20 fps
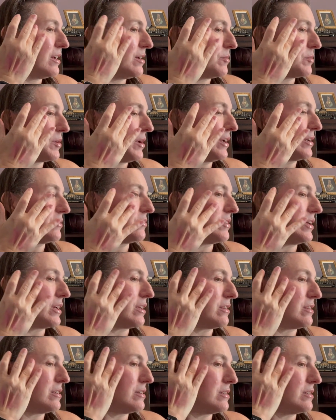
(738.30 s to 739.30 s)
Kind of
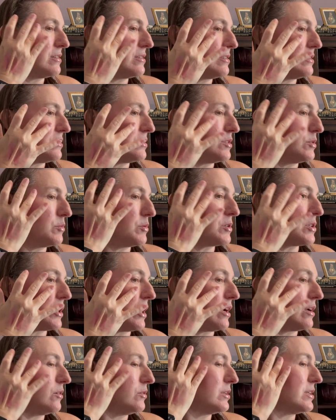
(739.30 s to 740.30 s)
like the Super
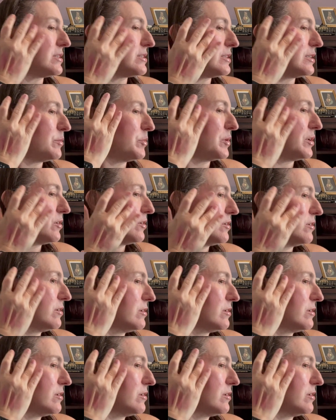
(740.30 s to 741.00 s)
Shock, only slippier.